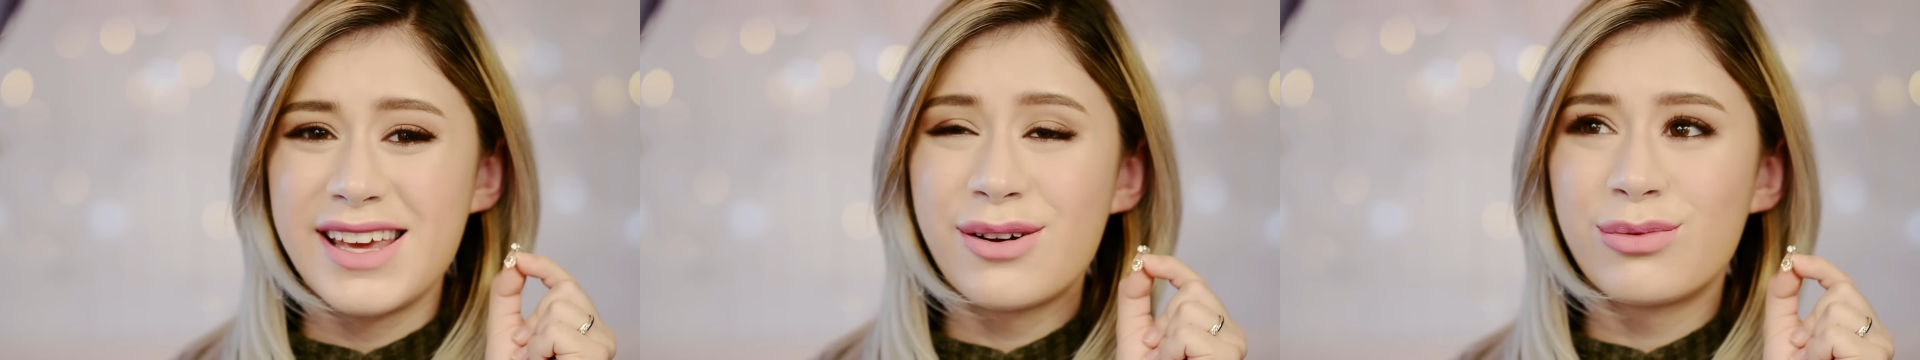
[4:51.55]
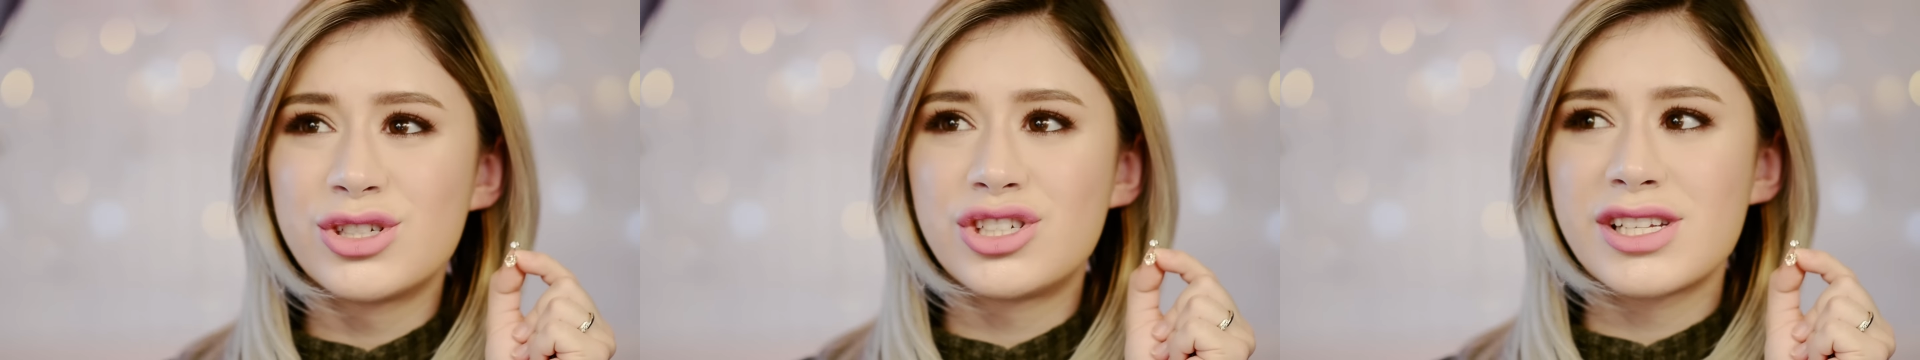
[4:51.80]

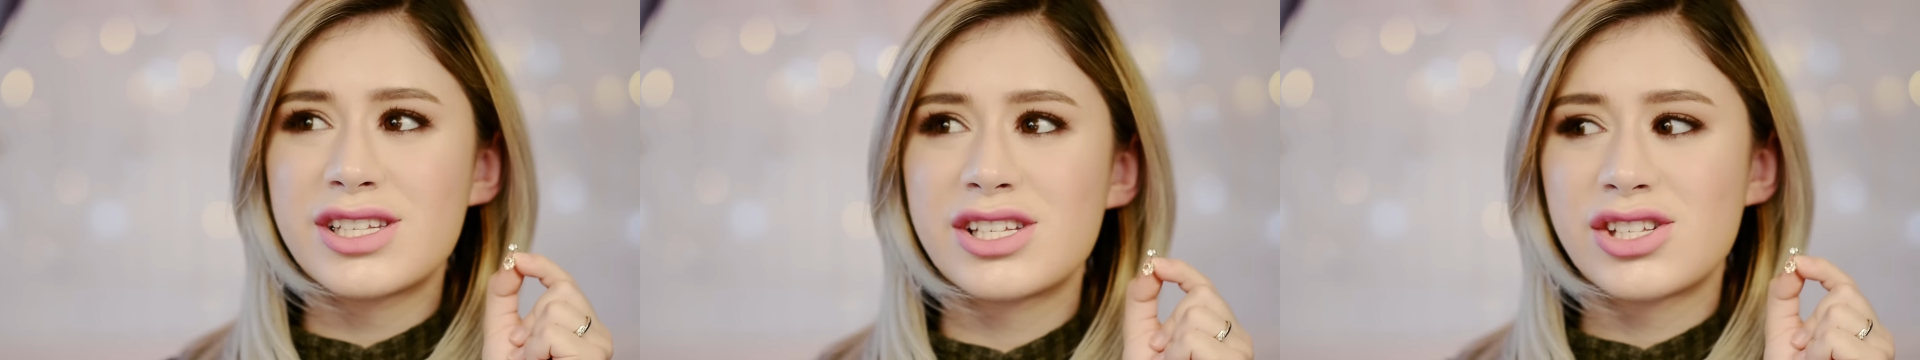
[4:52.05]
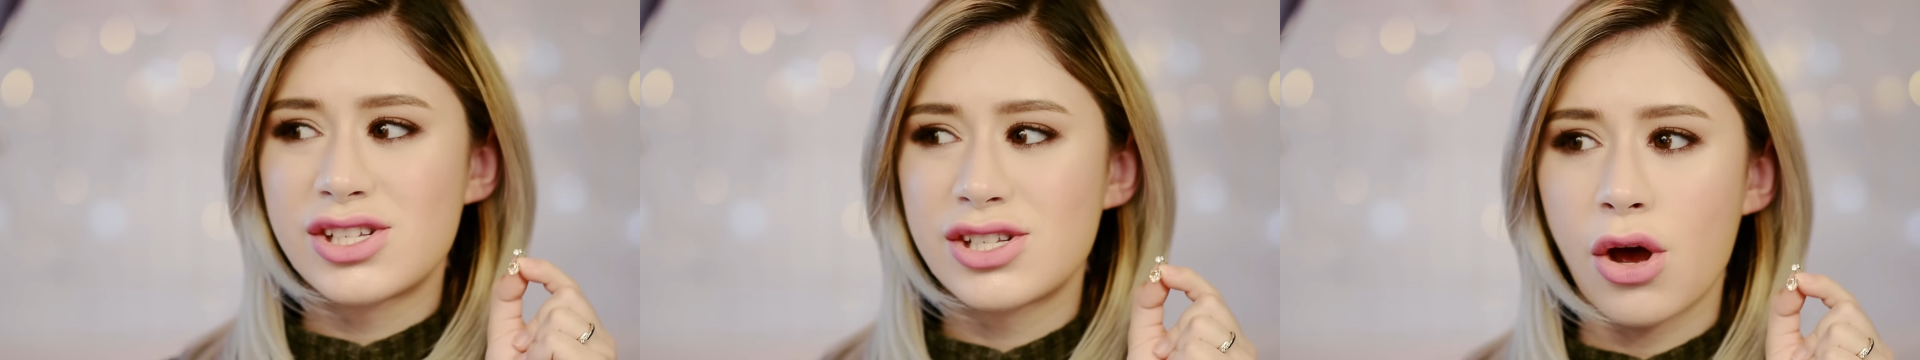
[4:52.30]
it was
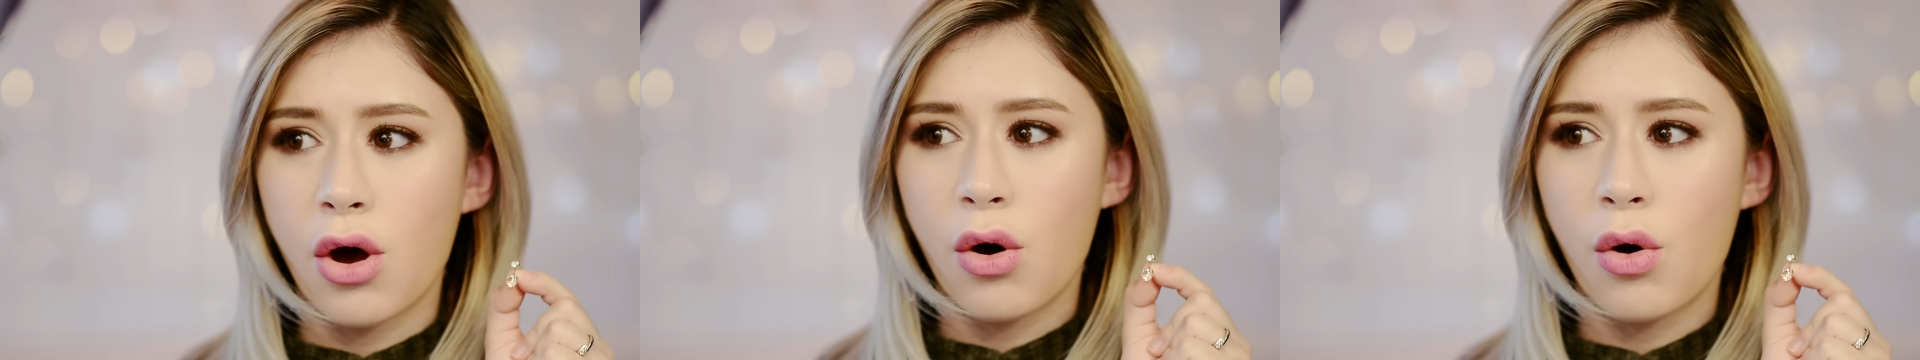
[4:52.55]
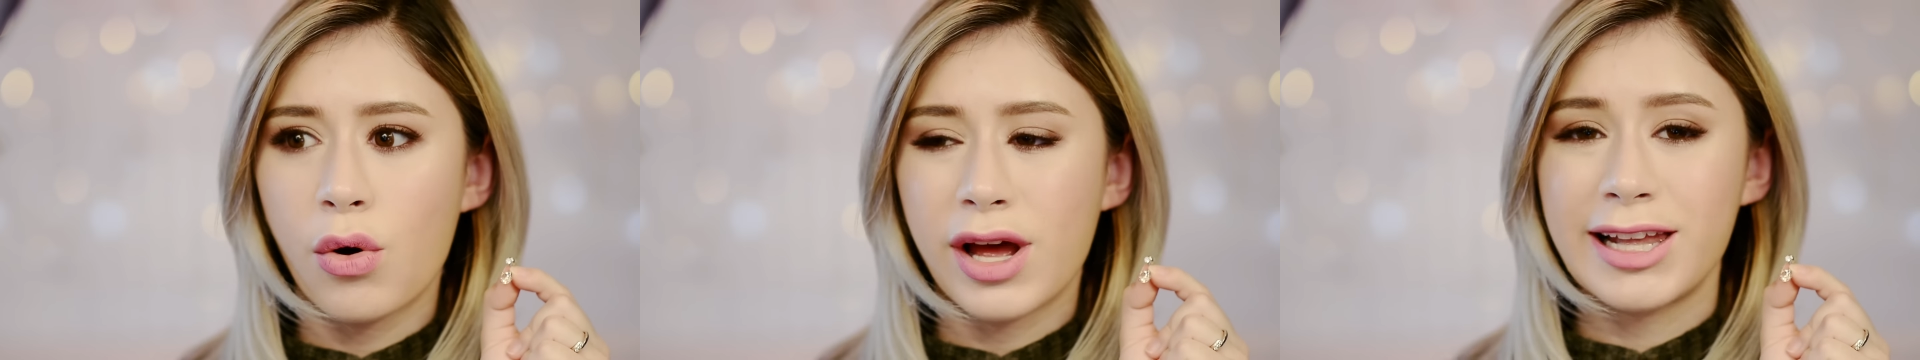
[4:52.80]
just
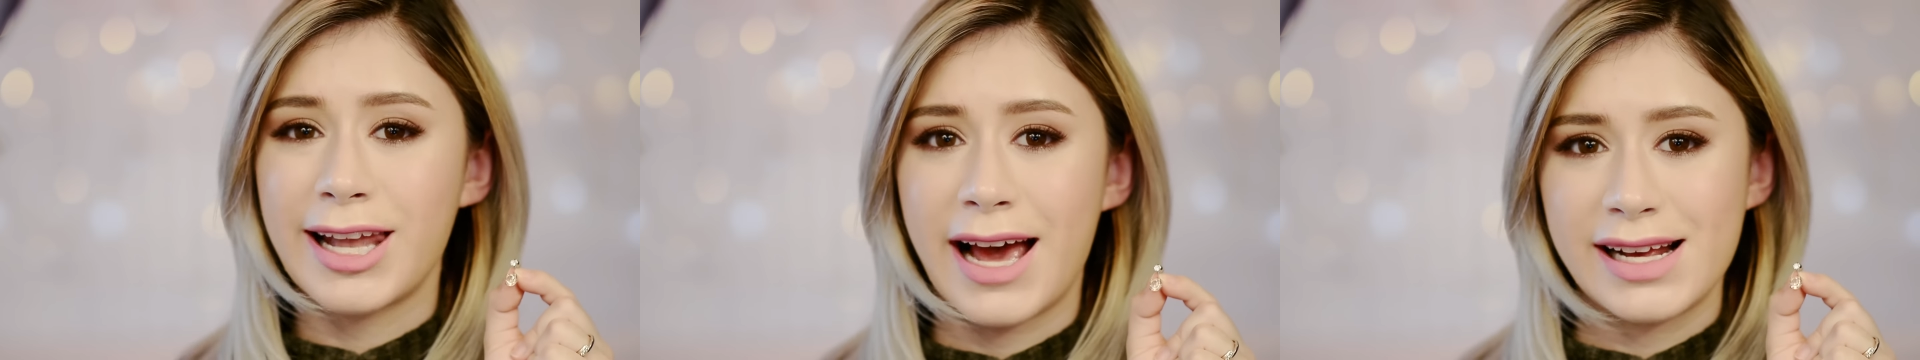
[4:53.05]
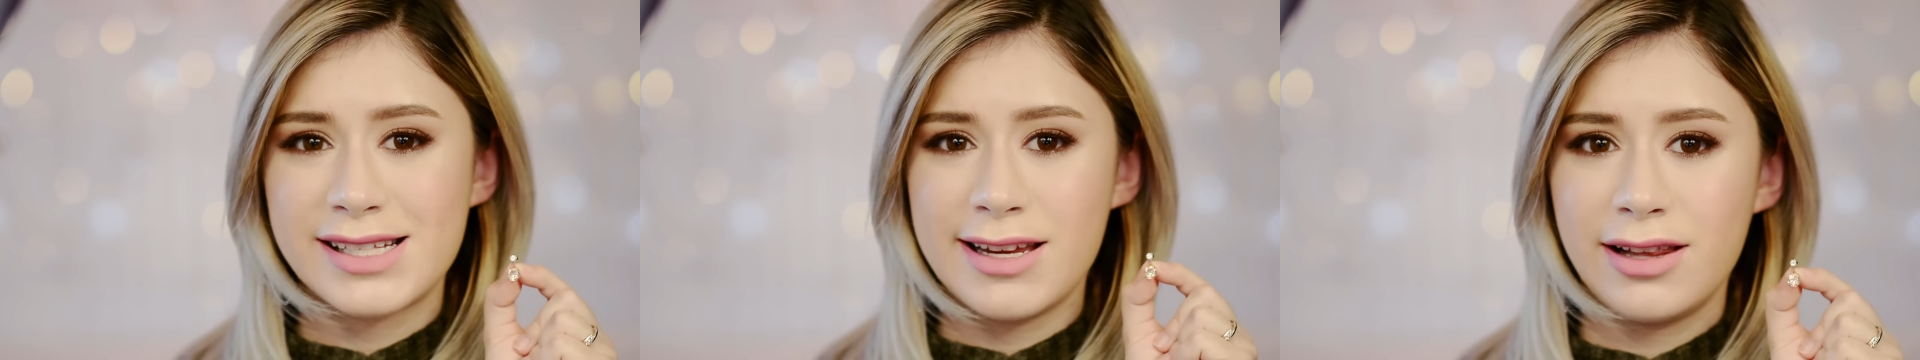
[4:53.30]
so
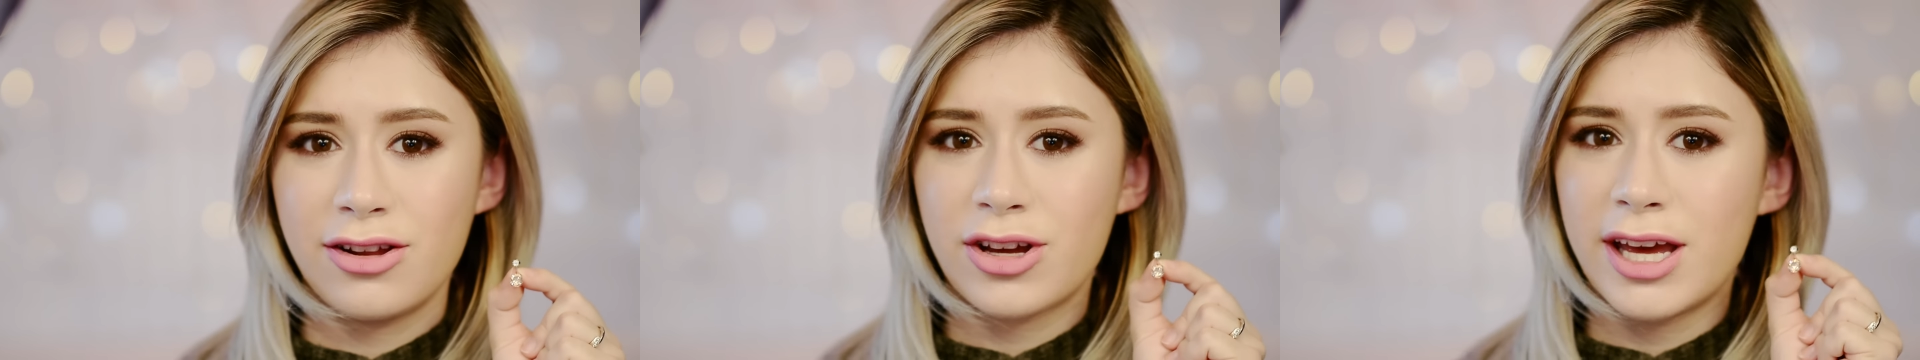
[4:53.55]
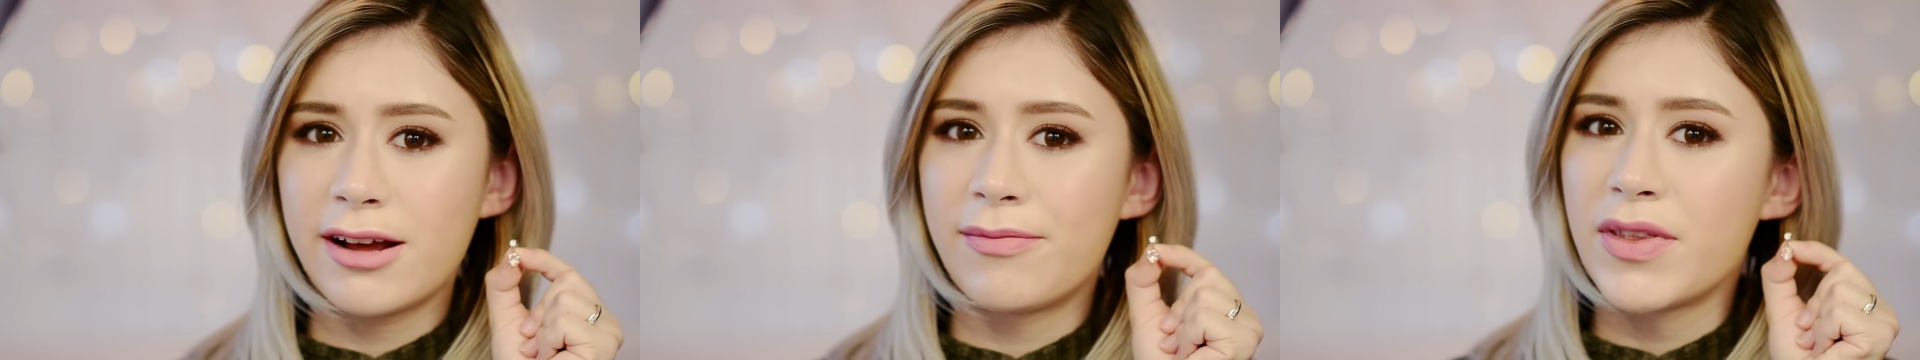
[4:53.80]
classy
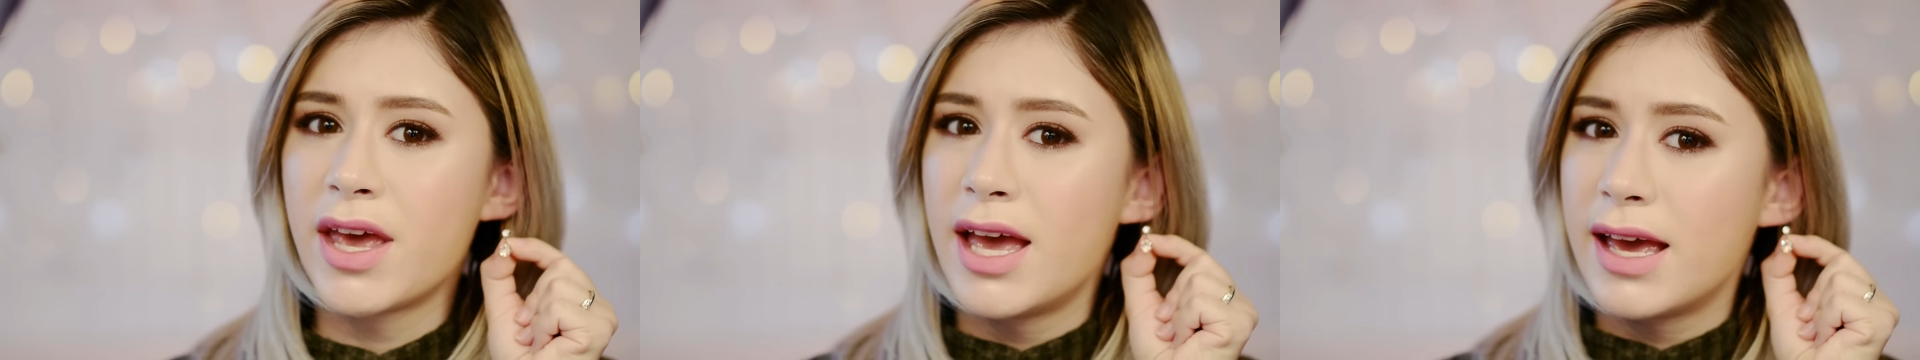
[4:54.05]
looking.